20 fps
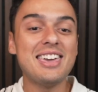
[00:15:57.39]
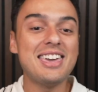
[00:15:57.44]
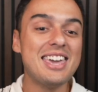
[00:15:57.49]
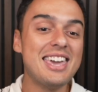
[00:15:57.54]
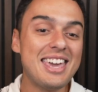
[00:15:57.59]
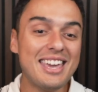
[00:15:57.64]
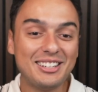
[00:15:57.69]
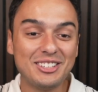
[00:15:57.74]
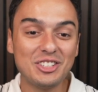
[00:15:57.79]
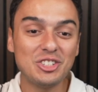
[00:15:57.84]

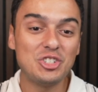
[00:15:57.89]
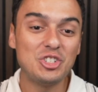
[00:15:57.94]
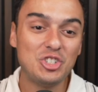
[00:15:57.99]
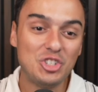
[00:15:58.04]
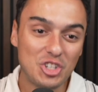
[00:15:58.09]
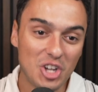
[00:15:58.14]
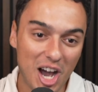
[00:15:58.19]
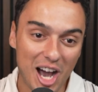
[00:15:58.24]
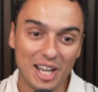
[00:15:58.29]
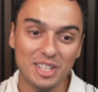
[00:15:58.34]
It
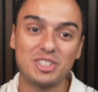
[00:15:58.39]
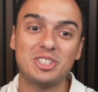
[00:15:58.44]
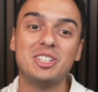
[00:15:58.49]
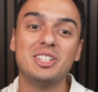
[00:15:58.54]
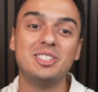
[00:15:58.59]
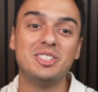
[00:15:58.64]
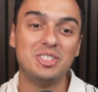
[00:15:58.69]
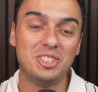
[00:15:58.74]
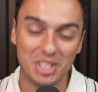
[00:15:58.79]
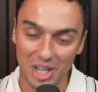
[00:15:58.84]
just
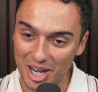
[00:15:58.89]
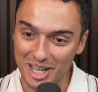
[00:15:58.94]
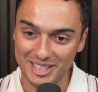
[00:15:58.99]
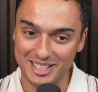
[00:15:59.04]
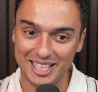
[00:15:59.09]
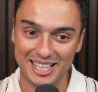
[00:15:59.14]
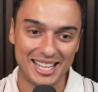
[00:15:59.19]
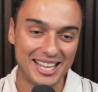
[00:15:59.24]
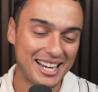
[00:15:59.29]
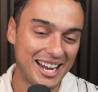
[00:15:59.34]

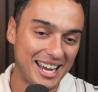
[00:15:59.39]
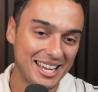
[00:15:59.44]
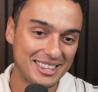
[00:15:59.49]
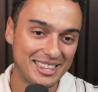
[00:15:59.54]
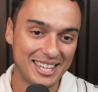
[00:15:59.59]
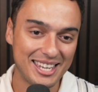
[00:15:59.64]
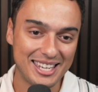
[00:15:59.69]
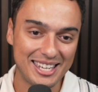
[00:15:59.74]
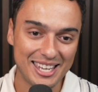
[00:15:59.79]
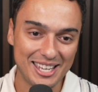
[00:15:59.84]
does it. And I
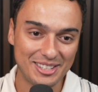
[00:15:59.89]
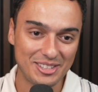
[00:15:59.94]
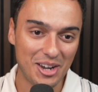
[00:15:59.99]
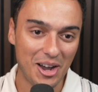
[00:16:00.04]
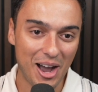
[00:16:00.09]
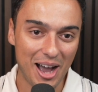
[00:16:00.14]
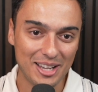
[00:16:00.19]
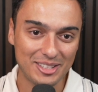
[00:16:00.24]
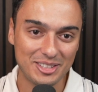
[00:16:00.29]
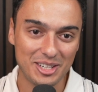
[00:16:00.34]
think it's
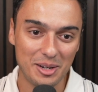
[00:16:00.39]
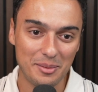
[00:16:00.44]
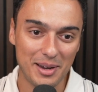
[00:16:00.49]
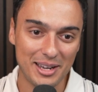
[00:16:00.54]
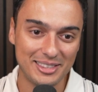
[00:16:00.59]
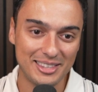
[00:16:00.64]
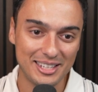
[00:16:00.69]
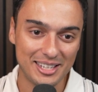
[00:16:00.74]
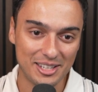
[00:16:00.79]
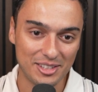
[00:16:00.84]
awesome.
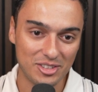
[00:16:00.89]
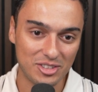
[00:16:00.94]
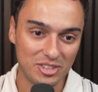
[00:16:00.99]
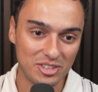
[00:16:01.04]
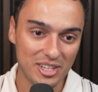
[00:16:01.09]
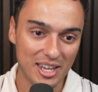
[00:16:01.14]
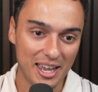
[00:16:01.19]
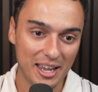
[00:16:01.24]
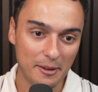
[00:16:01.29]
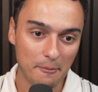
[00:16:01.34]
I think it's
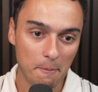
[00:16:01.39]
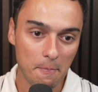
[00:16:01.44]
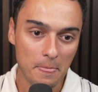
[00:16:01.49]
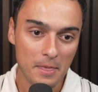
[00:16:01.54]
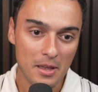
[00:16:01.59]
sick.